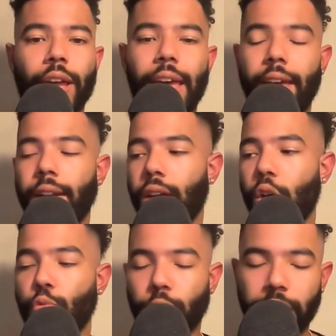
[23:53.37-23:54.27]
And
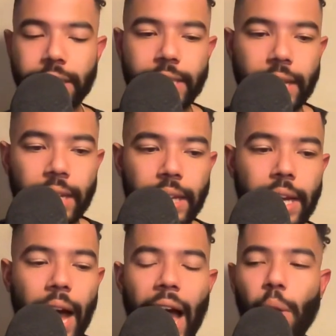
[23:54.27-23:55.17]
realistically,
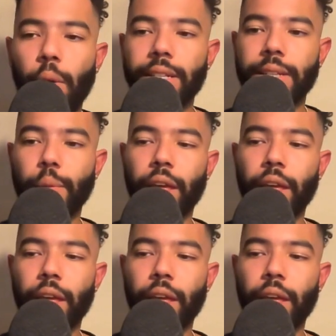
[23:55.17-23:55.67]
I want someone